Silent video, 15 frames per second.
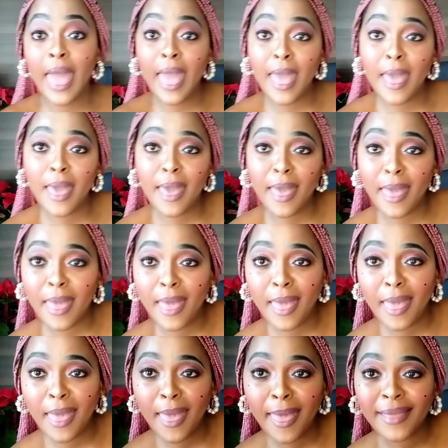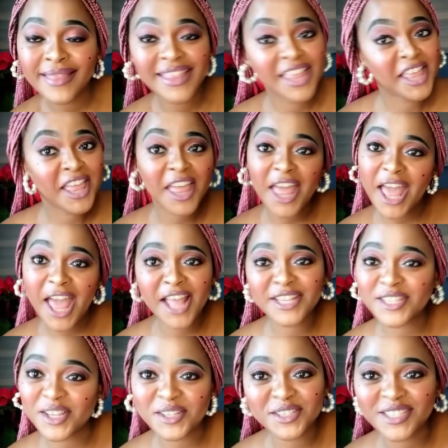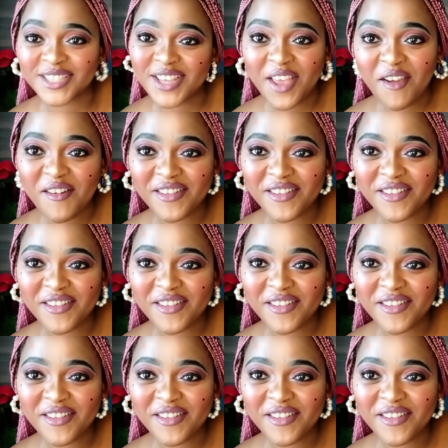I told you so.